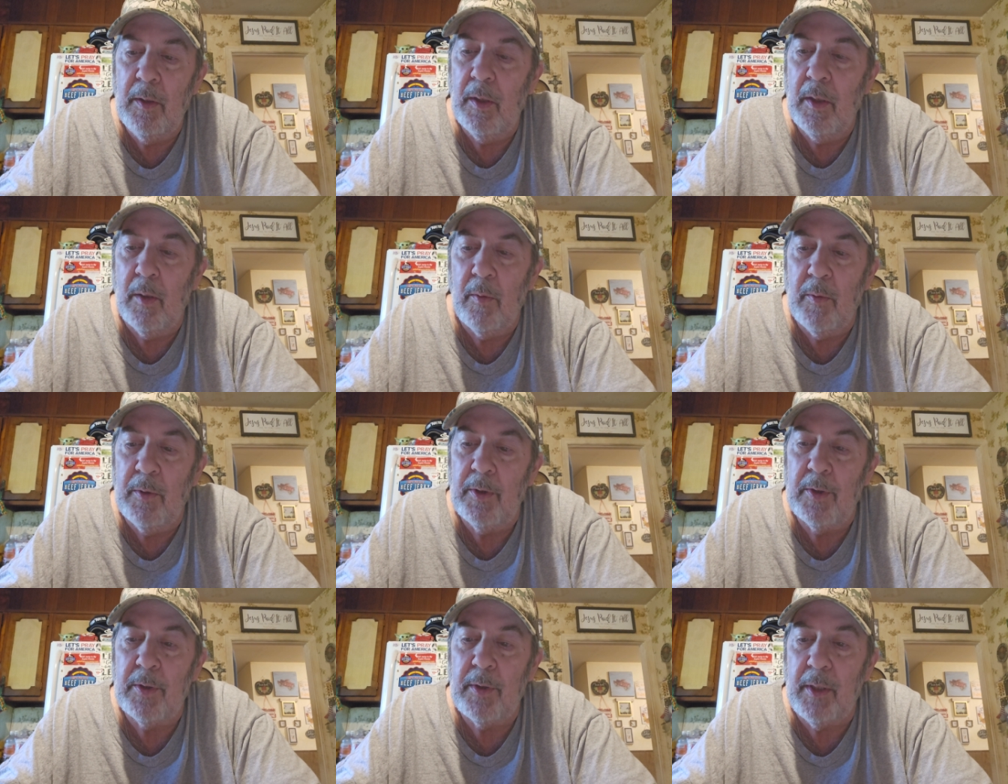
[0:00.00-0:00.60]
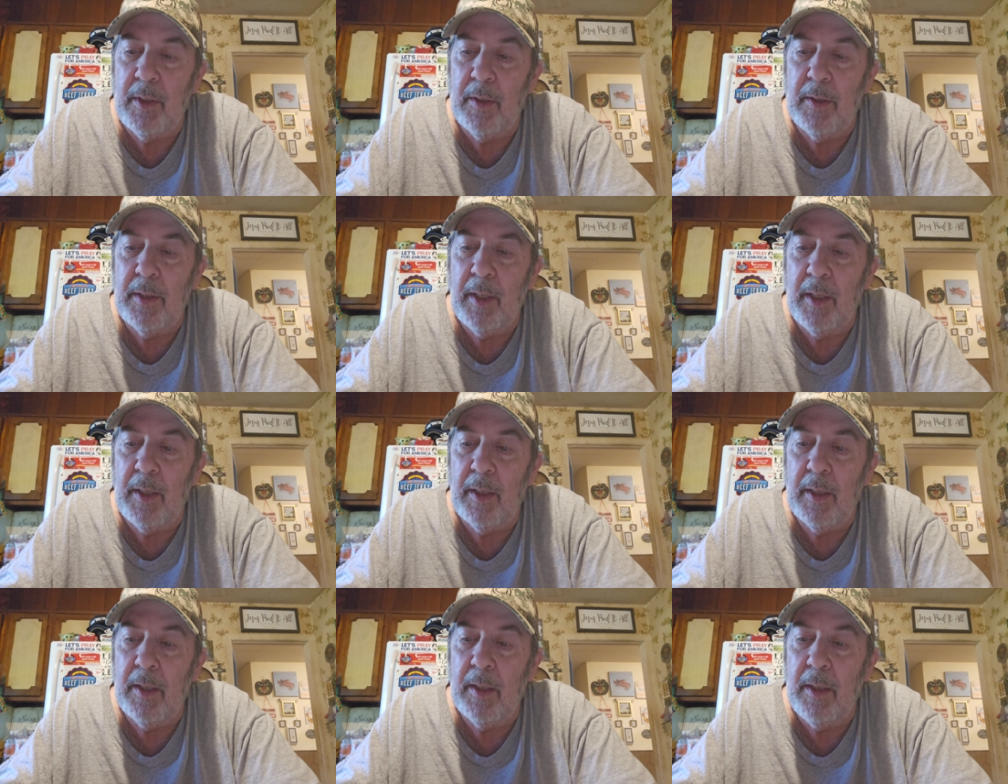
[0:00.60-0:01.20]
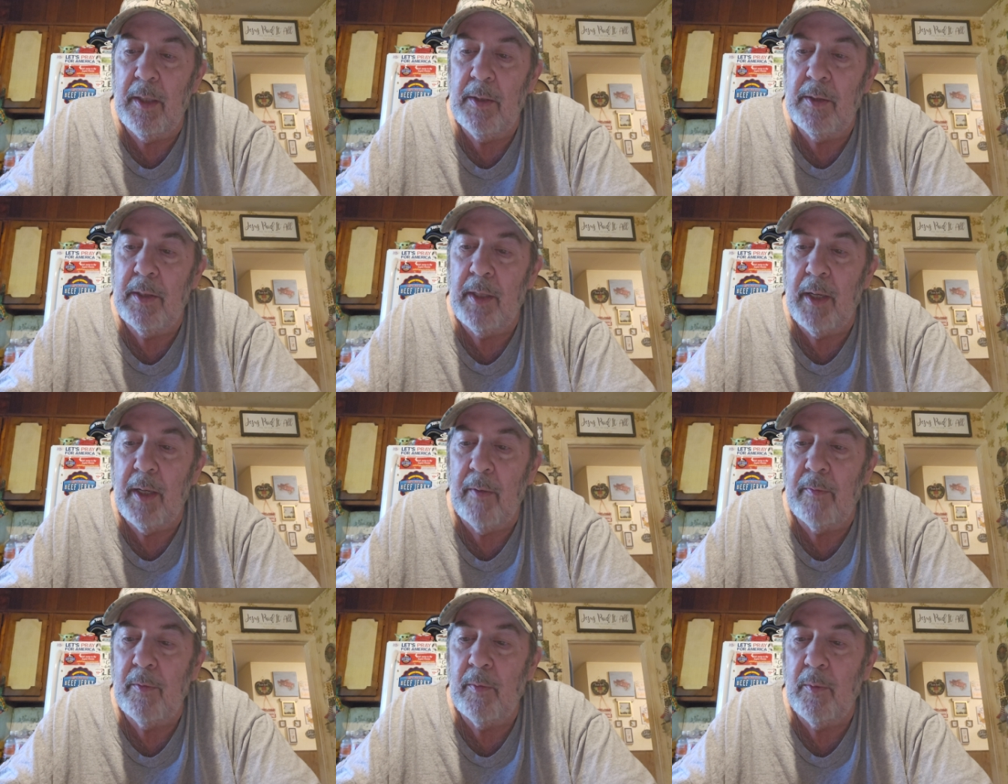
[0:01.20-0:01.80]
you know, we're just going to take it
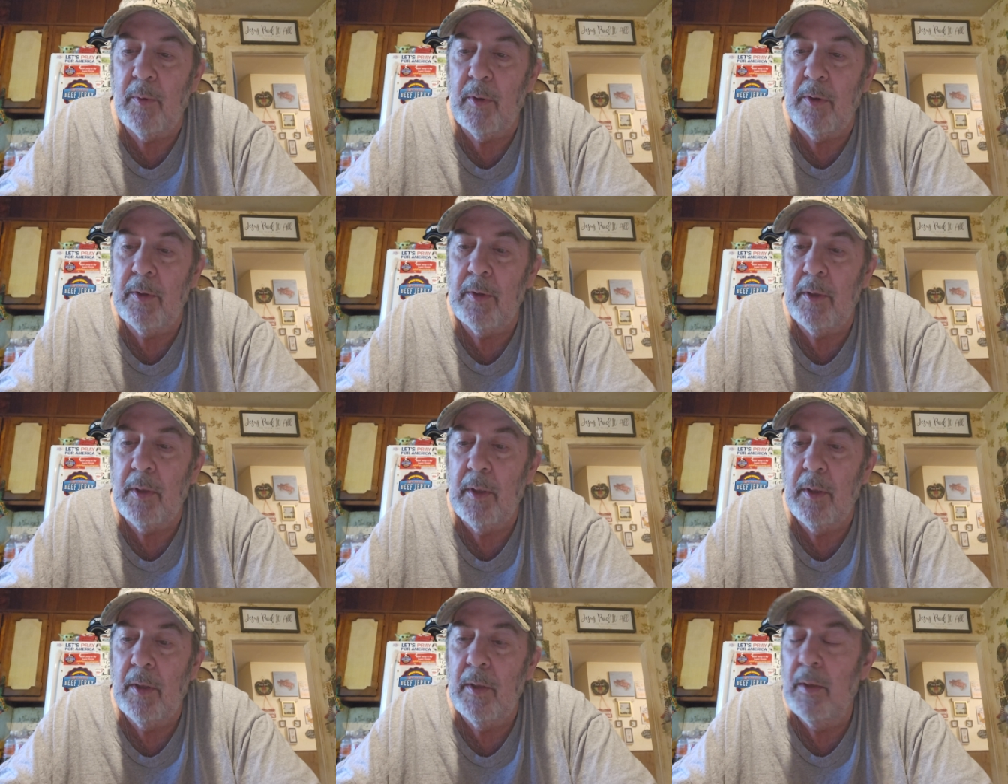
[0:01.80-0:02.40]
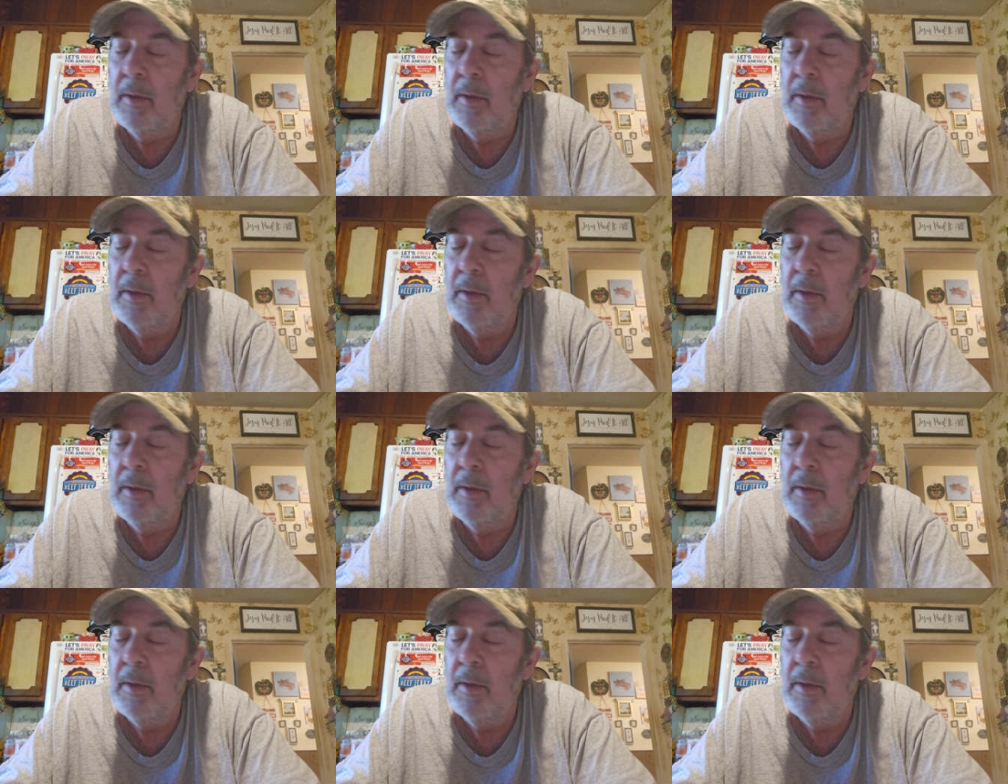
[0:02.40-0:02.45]
easy afterwards.